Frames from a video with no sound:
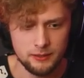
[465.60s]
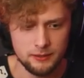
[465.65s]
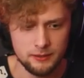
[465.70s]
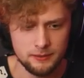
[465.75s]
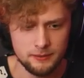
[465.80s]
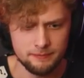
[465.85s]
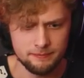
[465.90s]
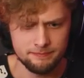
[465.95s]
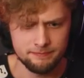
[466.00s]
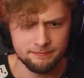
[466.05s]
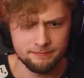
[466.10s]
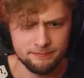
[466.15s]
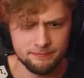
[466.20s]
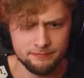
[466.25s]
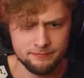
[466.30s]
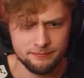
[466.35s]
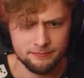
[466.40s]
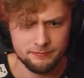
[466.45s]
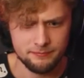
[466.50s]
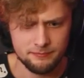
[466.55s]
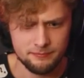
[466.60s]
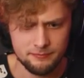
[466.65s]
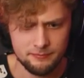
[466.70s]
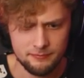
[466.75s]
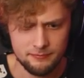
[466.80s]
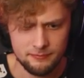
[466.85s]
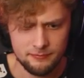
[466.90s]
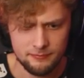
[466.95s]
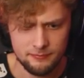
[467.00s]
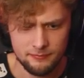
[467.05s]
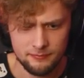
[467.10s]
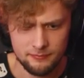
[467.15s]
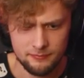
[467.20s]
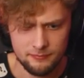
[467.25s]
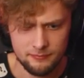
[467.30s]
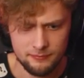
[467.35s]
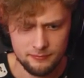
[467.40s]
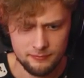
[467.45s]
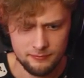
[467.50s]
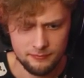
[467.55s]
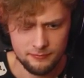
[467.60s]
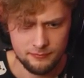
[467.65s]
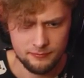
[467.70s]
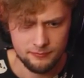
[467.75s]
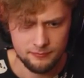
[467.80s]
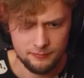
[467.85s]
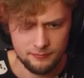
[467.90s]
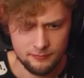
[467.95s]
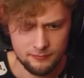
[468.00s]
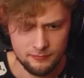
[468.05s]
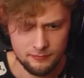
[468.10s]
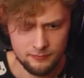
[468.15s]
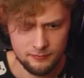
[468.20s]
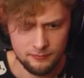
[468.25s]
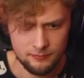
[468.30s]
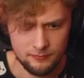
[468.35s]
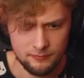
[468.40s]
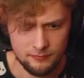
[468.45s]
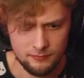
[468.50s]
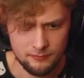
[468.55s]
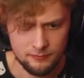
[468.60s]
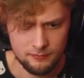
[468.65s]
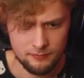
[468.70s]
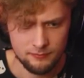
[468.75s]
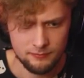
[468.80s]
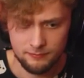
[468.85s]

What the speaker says: Nobody speaks.